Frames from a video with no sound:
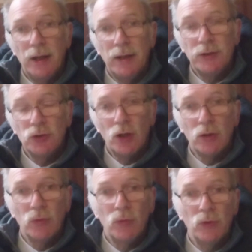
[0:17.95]
a
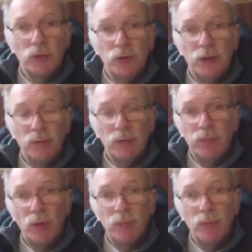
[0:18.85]
struggle to deal with
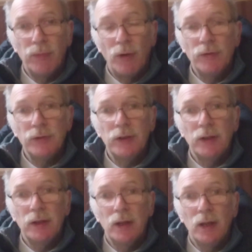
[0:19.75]
the problem of
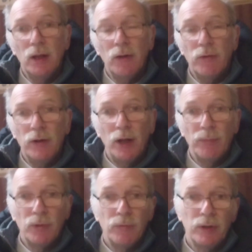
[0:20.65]
poverty for a
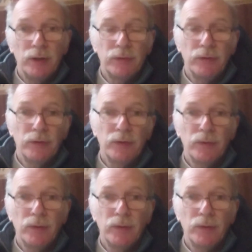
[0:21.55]
number of reasons.